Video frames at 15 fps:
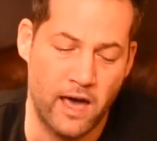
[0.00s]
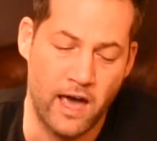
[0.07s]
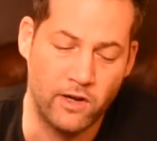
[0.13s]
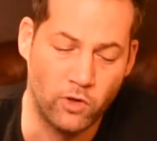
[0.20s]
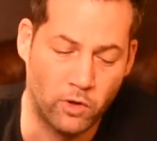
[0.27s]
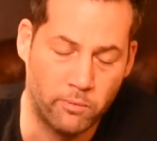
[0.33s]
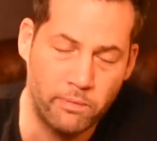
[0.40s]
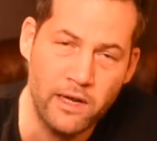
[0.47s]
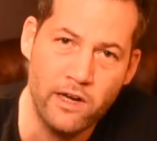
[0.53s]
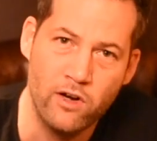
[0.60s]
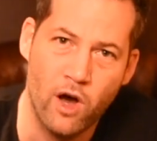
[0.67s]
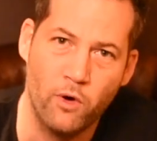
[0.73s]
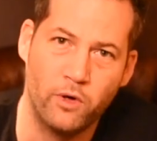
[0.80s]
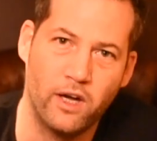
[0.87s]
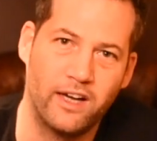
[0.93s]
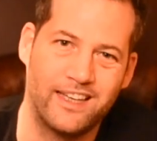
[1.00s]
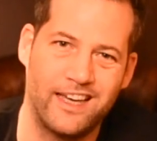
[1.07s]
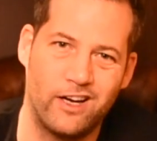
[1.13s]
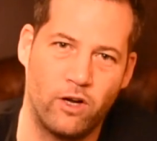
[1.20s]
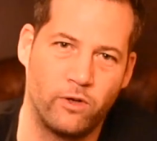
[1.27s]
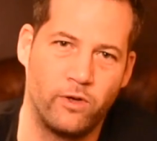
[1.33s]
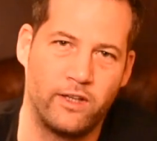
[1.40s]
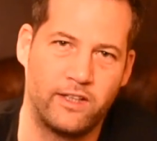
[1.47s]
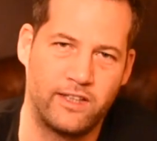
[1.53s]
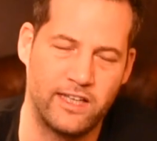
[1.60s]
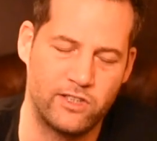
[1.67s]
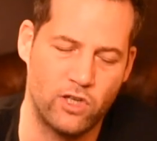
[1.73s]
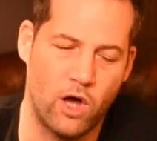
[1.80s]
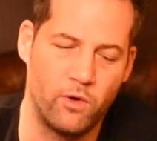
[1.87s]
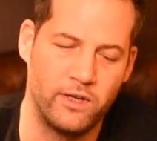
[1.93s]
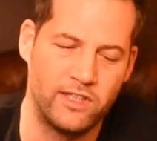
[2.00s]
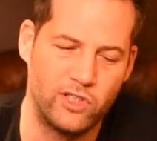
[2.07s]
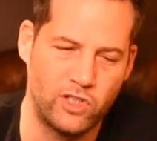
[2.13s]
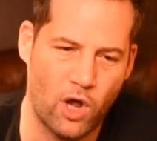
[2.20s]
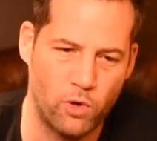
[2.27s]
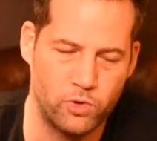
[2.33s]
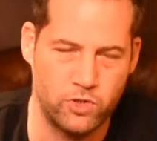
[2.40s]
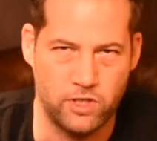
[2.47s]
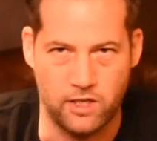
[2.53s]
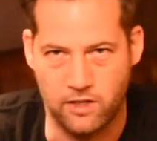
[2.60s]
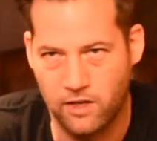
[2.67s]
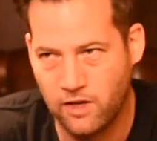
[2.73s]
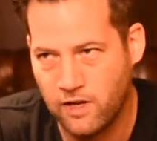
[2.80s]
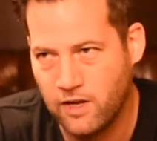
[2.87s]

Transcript: European oak gets only toasted.